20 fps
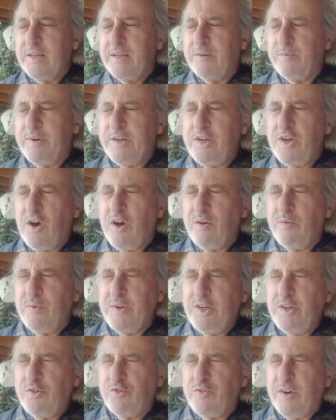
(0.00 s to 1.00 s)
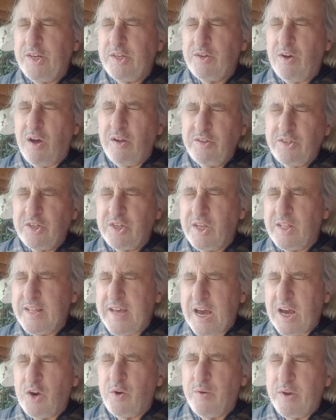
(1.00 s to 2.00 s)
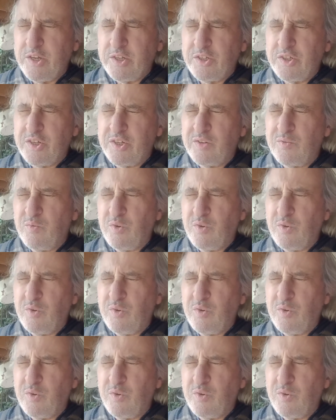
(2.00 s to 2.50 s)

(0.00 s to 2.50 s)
when you try to answer that question,